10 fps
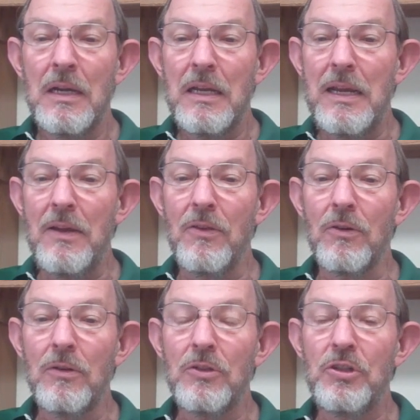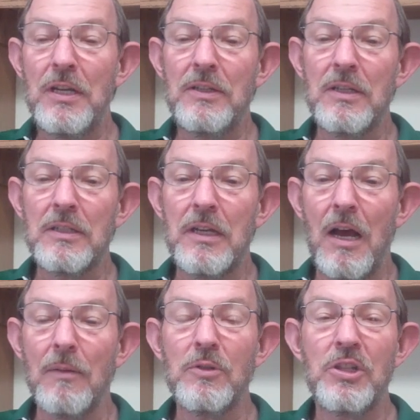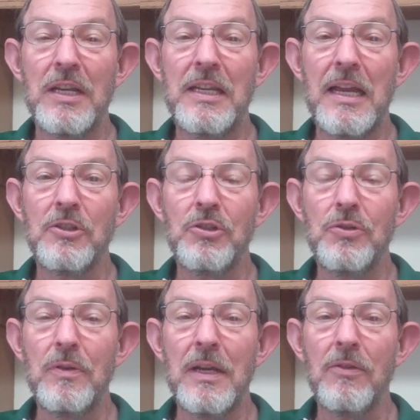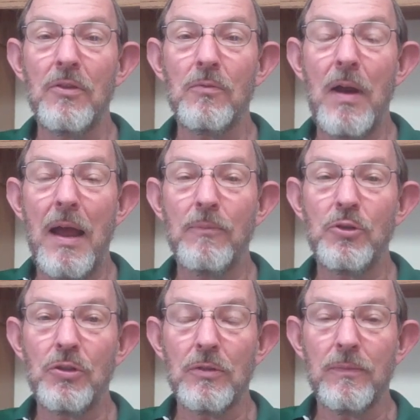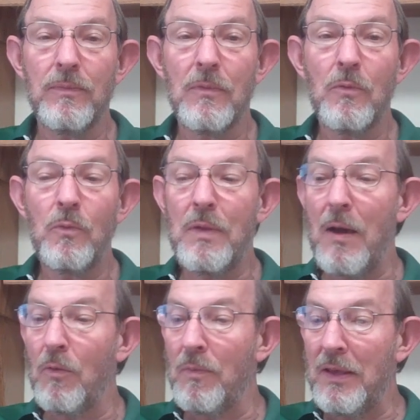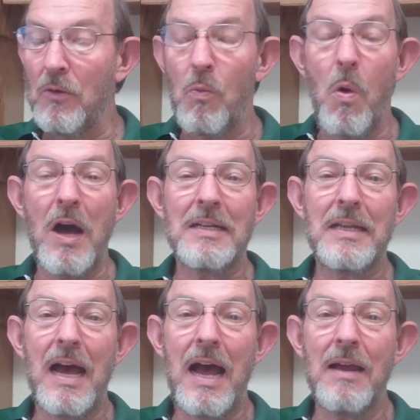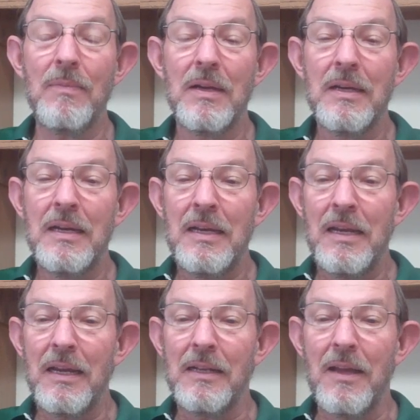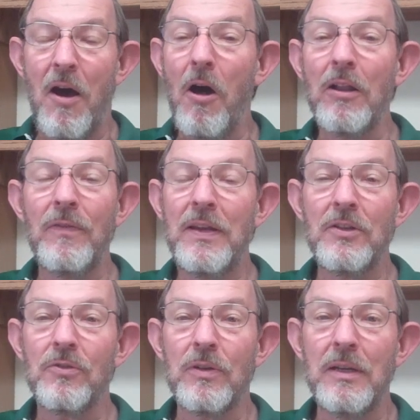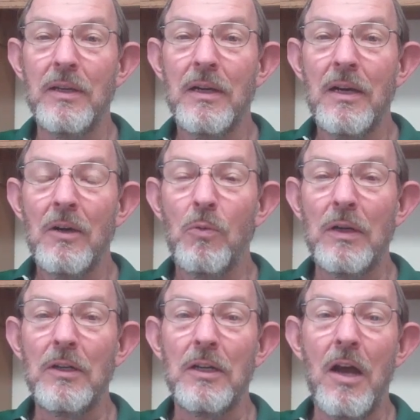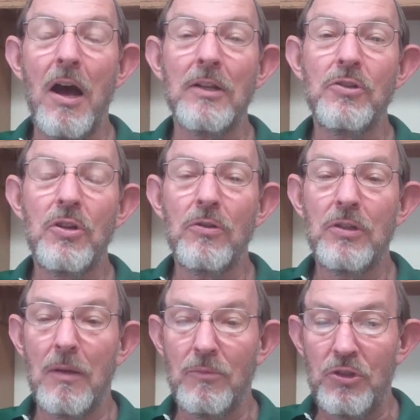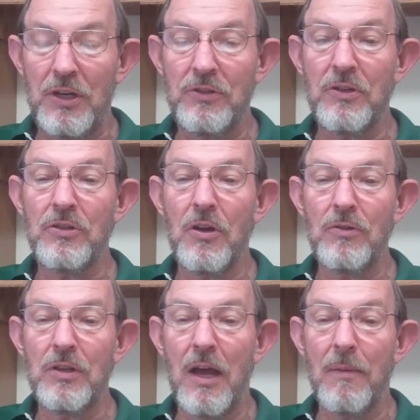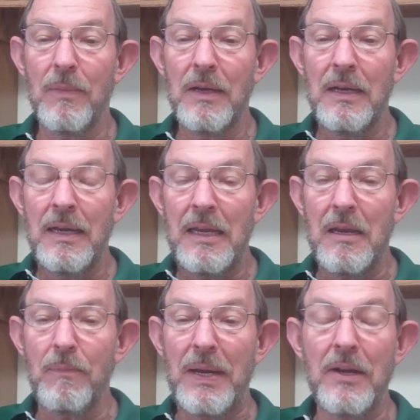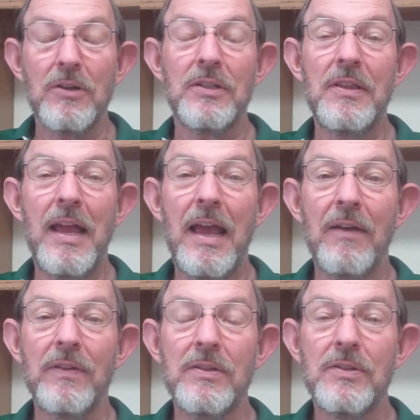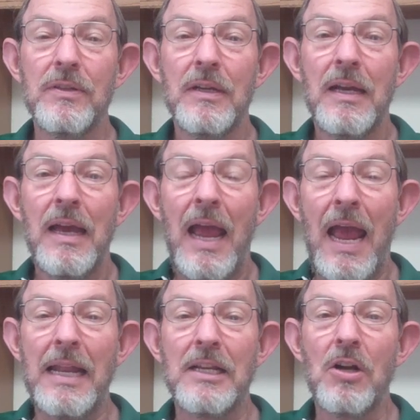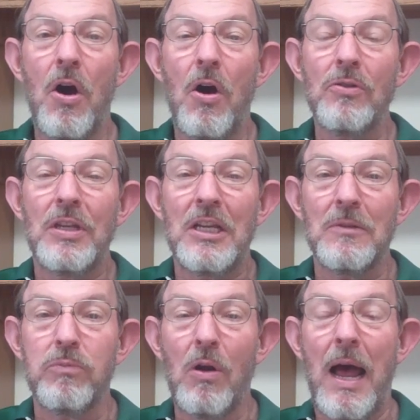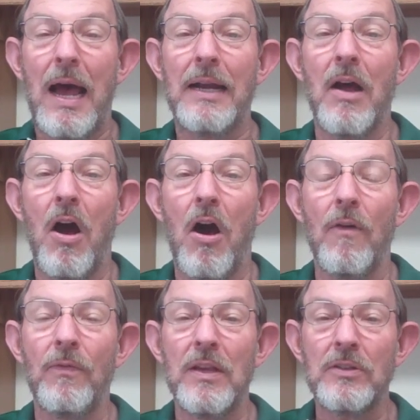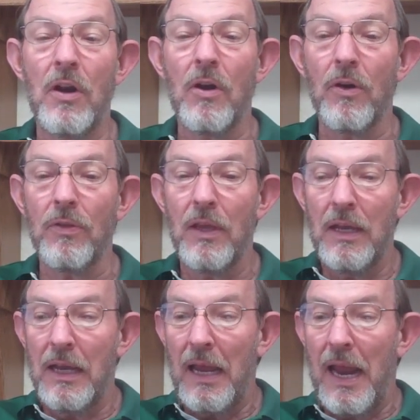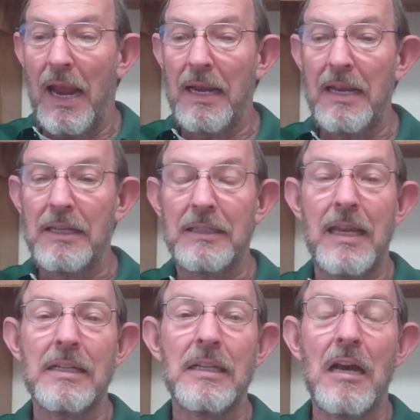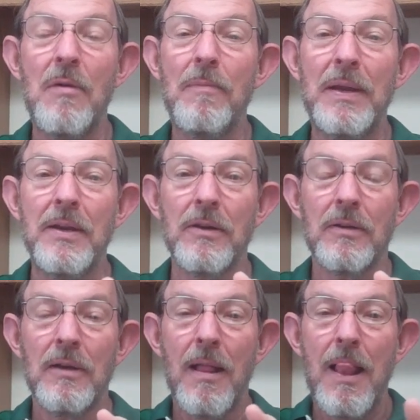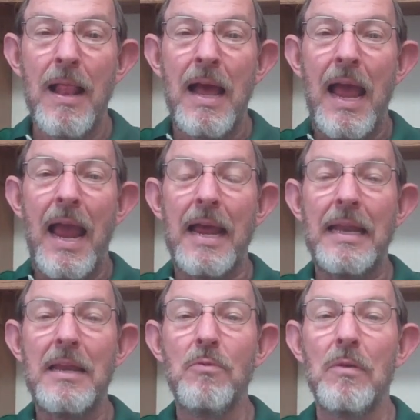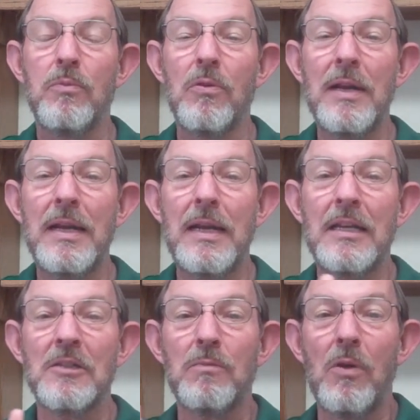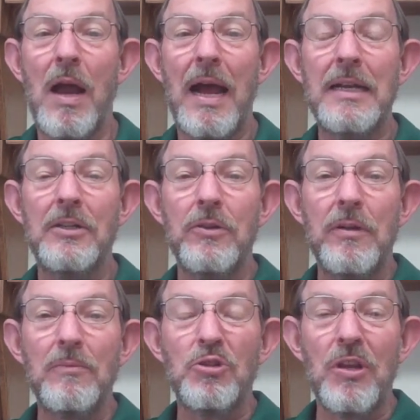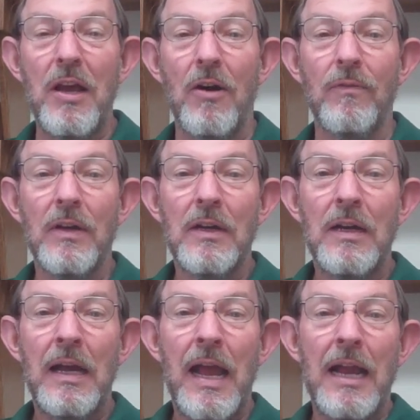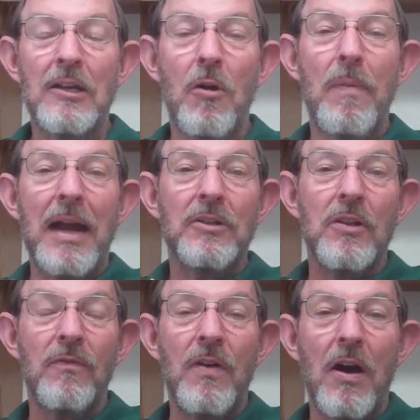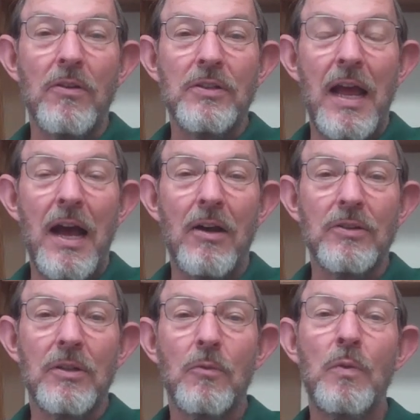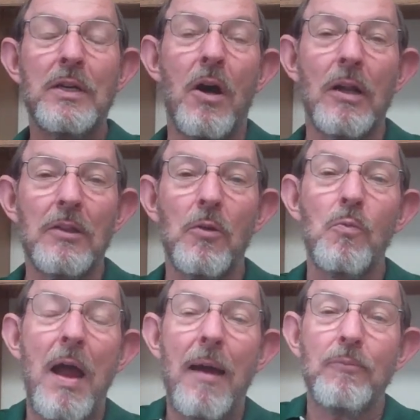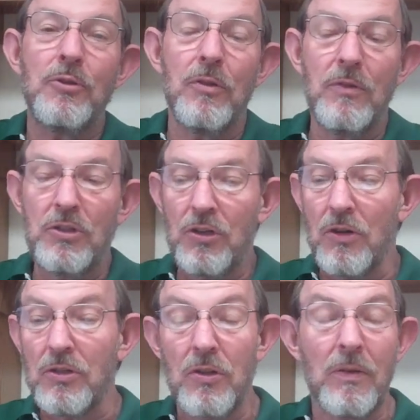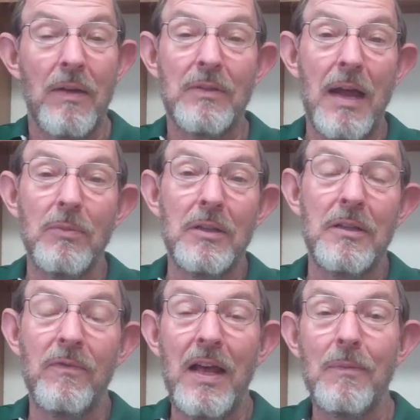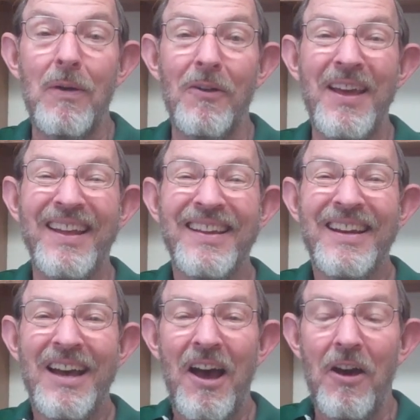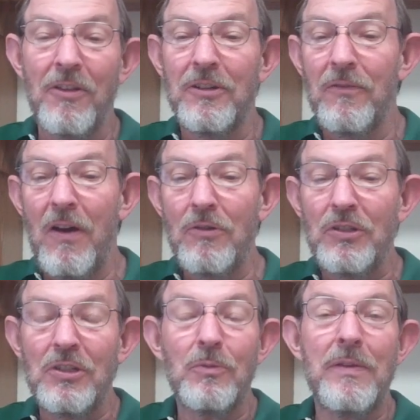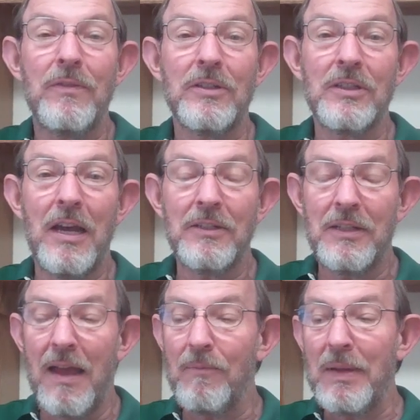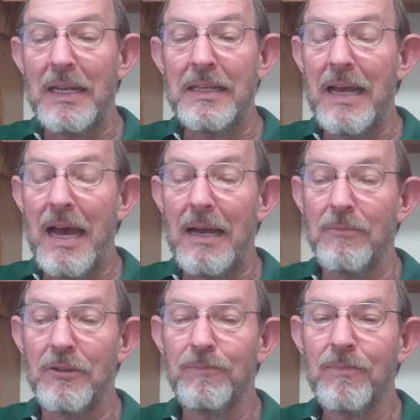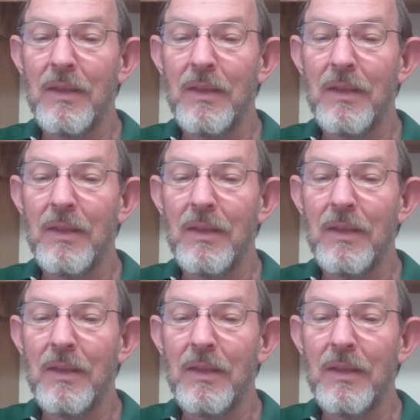Either Jesus comes to get you in the rapture, that will be the one time in all of history when God shows up, Jesus shows up, he appears in the heavens and he calls his bride off this earth and he says, Come up here. And he would bring his bride to himself and go back to the Father's house. We call it the rapture of the church. Don't have time to develop all that. Other devotions, we've discussed that many times.